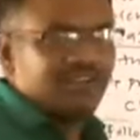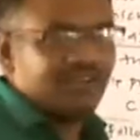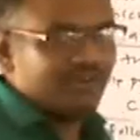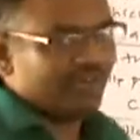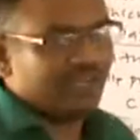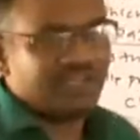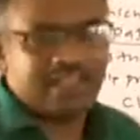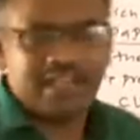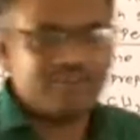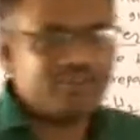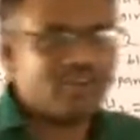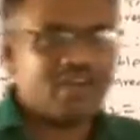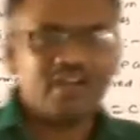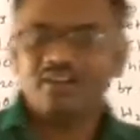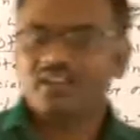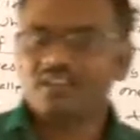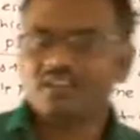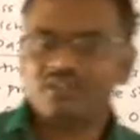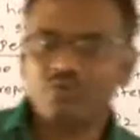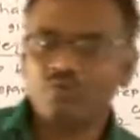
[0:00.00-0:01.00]
Okay, have you
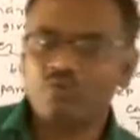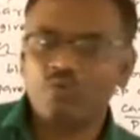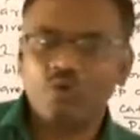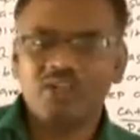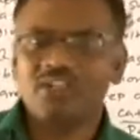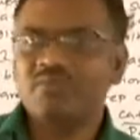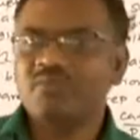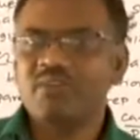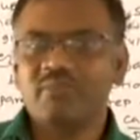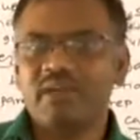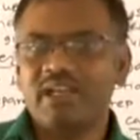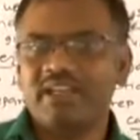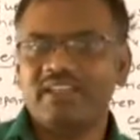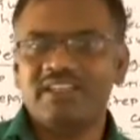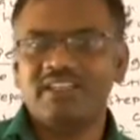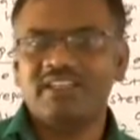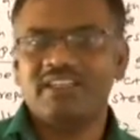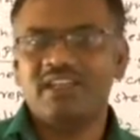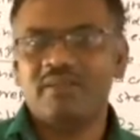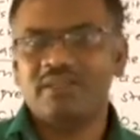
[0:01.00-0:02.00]
understood what is meant by
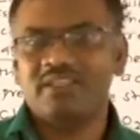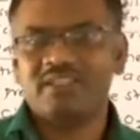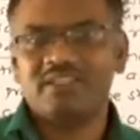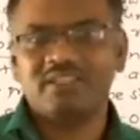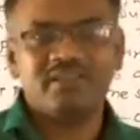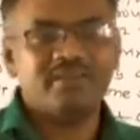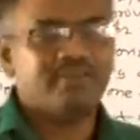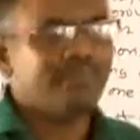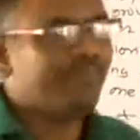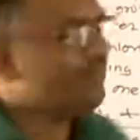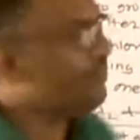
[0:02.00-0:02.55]
green chemistry?